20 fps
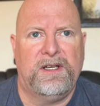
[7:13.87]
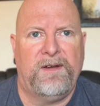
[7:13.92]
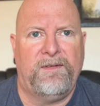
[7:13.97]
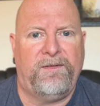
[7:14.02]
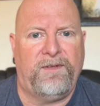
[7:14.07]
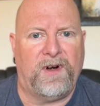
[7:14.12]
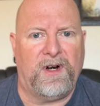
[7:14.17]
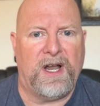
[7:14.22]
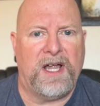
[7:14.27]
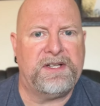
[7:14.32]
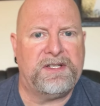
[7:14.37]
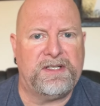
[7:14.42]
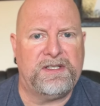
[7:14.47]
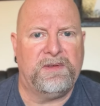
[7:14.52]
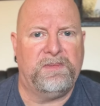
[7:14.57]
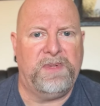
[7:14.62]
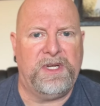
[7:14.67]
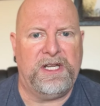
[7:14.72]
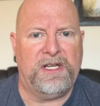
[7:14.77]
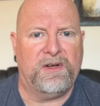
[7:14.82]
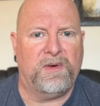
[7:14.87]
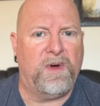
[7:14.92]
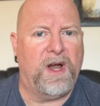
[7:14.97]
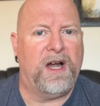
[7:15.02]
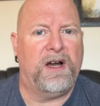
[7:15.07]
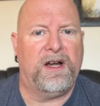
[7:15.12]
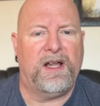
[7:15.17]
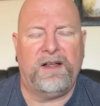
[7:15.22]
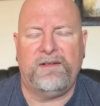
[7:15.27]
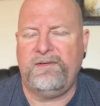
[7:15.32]
for us to be
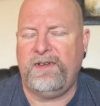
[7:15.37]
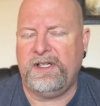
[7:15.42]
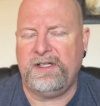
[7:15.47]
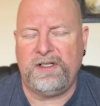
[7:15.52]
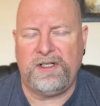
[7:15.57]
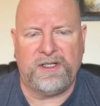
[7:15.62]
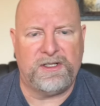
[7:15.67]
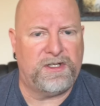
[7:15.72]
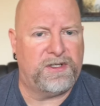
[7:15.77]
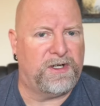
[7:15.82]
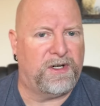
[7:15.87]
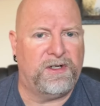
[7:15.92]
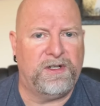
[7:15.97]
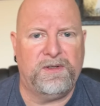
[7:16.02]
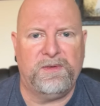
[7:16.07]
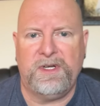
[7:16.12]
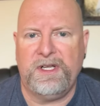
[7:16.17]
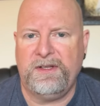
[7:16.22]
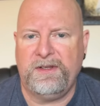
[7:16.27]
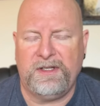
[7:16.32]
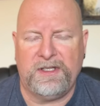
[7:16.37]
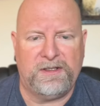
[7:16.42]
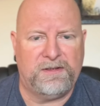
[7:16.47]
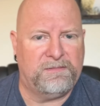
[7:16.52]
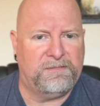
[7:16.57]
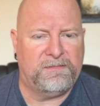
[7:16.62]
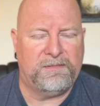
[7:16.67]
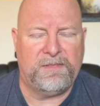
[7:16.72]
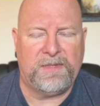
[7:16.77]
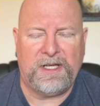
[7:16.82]
aware of and concerned with,
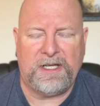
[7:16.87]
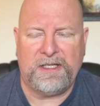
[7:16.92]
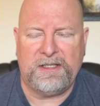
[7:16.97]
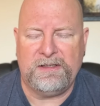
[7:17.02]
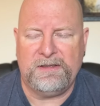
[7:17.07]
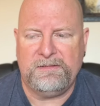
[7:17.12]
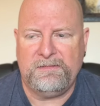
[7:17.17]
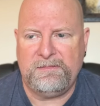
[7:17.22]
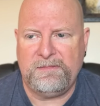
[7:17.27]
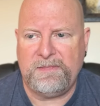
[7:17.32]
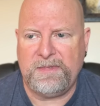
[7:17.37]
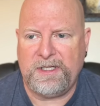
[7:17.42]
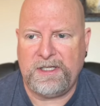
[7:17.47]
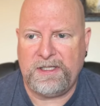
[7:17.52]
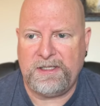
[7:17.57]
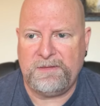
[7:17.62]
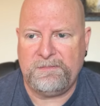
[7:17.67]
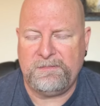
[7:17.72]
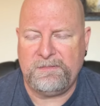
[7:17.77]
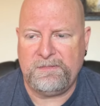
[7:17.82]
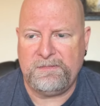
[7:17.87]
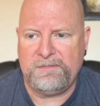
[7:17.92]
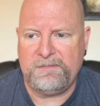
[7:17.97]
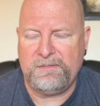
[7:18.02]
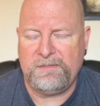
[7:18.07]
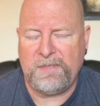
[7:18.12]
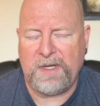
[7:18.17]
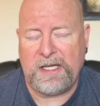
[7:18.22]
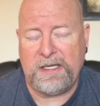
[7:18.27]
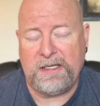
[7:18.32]
and and um,
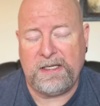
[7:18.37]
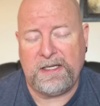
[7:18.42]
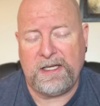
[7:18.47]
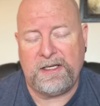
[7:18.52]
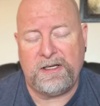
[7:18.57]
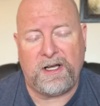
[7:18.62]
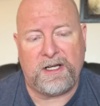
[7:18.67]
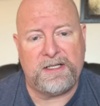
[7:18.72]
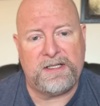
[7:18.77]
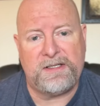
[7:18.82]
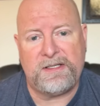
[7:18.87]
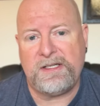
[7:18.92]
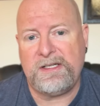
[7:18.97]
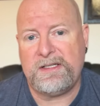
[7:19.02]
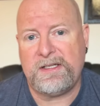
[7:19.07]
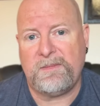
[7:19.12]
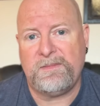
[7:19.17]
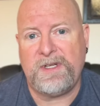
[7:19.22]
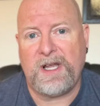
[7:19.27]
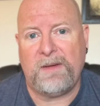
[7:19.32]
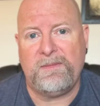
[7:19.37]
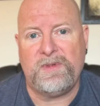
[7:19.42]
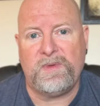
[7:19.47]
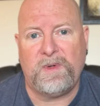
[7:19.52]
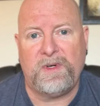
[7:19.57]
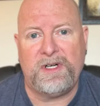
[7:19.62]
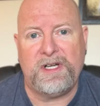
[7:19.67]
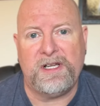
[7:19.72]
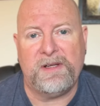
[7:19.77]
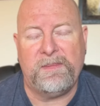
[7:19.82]
and and honestly, sometimes
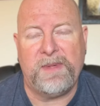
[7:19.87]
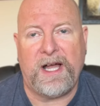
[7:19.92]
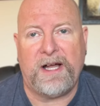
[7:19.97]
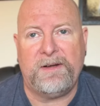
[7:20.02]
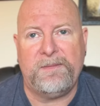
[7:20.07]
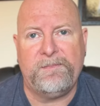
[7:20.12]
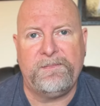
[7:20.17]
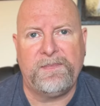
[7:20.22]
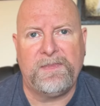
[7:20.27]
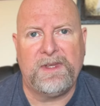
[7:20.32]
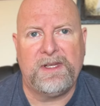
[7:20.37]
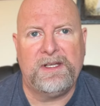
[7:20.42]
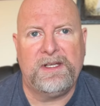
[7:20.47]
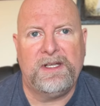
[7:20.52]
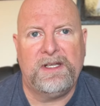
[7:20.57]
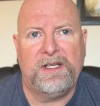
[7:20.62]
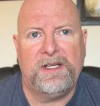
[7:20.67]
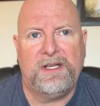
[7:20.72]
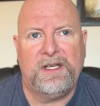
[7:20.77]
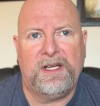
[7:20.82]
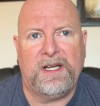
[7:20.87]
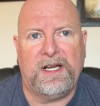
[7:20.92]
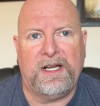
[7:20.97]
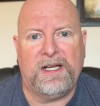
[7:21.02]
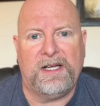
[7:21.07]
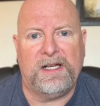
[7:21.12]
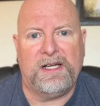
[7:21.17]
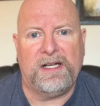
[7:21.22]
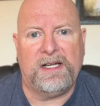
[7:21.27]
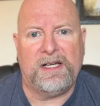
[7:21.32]
worry about.
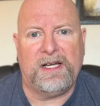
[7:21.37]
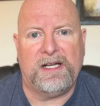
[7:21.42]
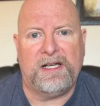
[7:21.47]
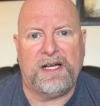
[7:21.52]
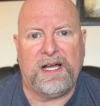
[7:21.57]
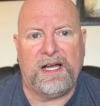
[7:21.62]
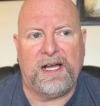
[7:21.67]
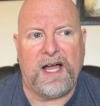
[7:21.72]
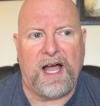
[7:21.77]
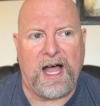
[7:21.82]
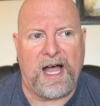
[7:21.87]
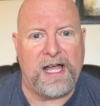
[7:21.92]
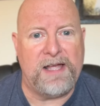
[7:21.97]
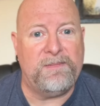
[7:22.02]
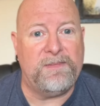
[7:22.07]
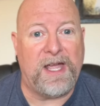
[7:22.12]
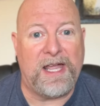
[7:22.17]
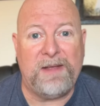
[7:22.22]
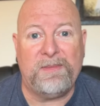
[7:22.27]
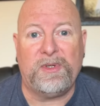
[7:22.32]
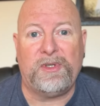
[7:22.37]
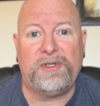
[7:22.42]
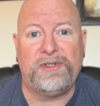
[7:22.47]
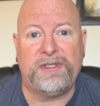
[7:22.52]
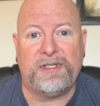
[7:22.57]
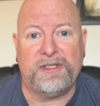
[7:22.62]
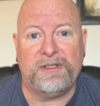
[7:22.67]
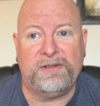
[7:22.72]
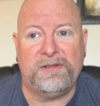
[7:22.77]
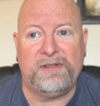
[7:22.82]
Uh, I'm able
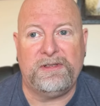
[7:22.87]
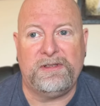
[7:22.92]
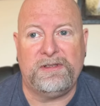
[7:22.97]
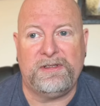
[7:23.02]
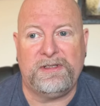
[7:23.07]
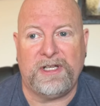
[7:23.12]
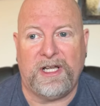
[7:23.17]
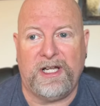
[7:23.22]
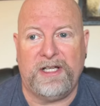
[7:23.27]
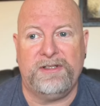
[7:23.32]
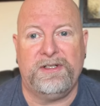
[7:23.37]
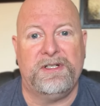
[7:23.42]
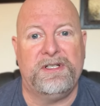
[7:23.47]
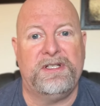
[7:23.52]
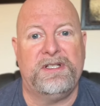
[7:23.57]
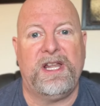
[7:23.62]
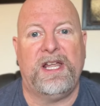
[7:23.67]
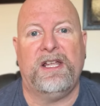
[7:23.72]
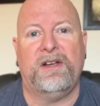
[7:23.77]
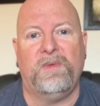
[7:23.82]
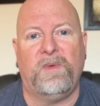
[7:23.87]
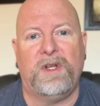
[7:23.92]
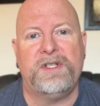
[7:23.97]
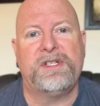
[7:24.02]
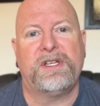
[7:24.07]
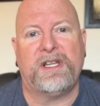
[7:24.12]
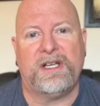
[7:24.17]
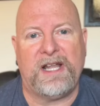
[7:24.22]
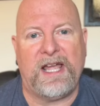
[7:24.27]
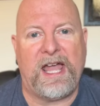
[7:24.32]
to to understand
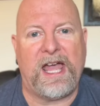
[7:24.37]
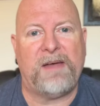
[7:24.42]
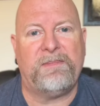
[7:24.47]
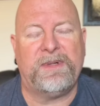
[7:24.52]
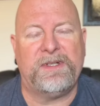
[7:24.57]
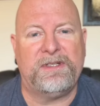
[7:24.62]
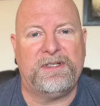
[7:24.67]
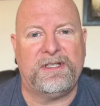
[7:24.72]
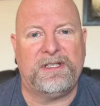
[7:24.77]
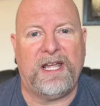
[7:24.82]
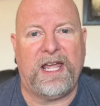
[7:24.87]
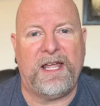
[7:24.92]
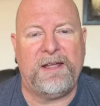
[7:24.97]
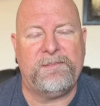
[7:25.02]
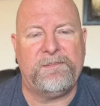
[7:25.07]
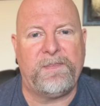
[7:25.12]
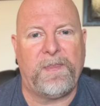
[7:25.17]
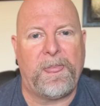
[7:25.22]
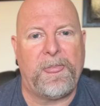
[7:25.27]
what's going to happen today.